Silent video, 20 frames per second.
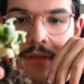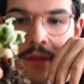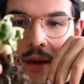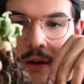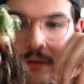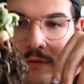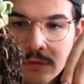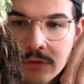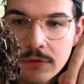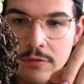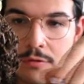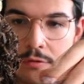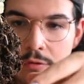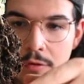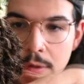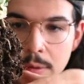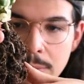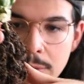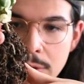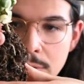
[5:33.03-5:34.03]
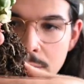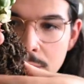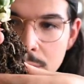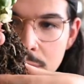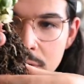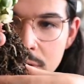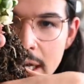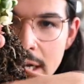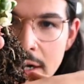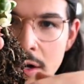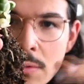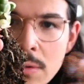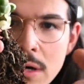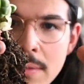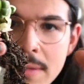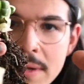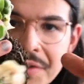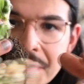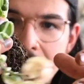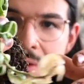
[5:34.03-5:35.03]
left from the roots. I don't want
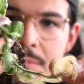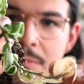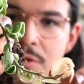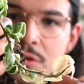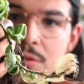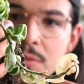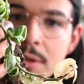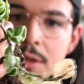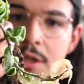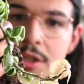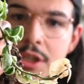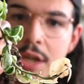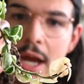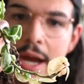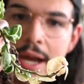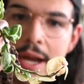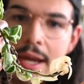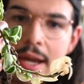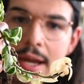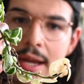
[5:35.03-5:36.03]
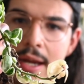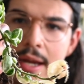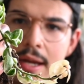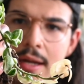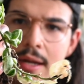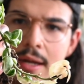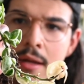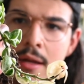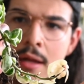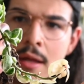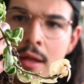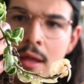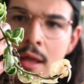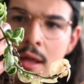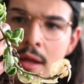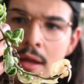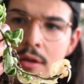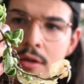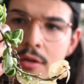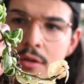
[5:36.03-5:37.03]
to mess with them too much. I
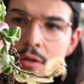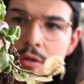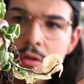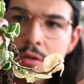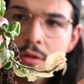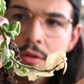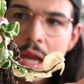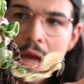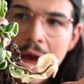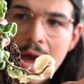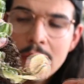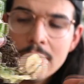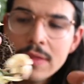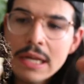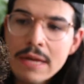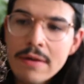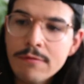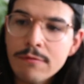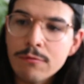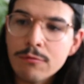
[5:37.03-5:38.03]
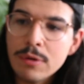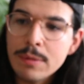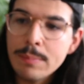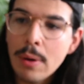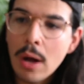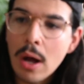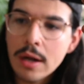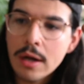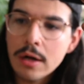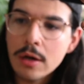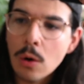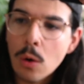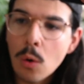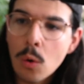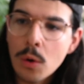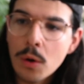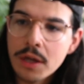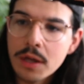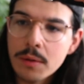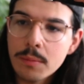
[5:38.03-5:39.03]
don't think I've repotted a
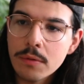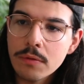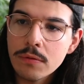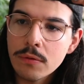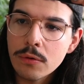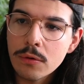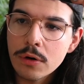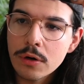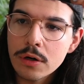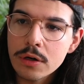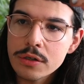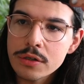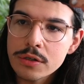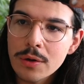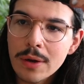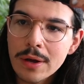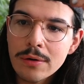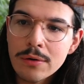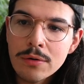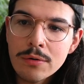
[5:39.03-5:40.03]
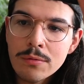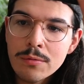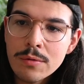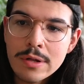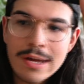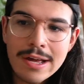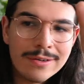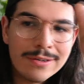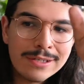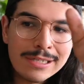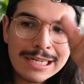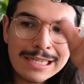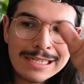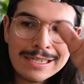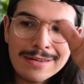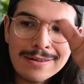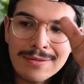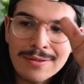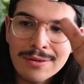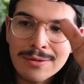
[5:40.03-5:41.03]
Hoya before, so I don't know really how
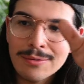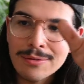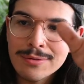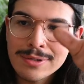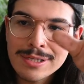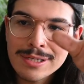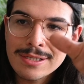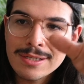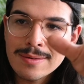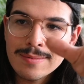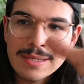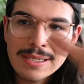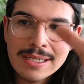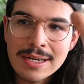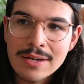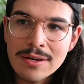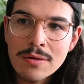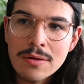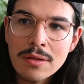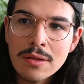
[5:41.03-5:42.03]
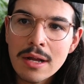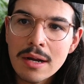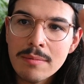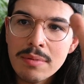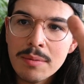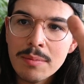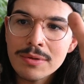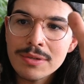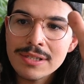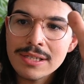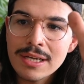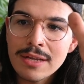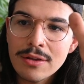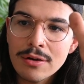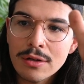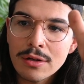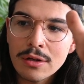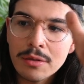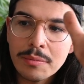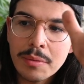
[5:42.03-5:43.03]
sensitive their root system is. I know a lot of people say
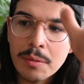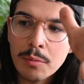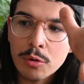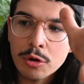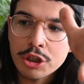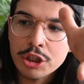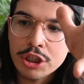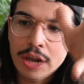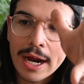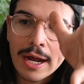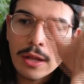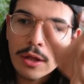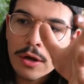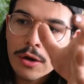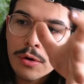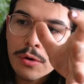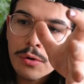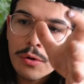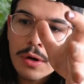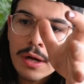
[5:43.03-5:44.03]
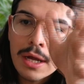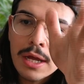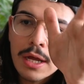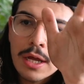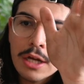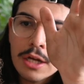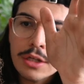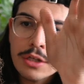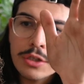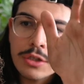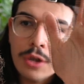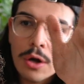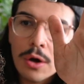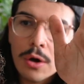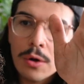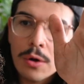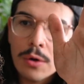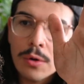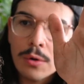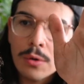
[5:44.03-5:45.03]
they're a little bit more shallow,
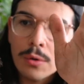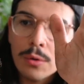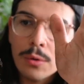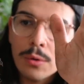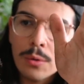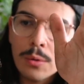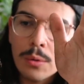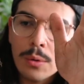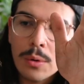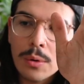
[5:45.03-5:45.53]
so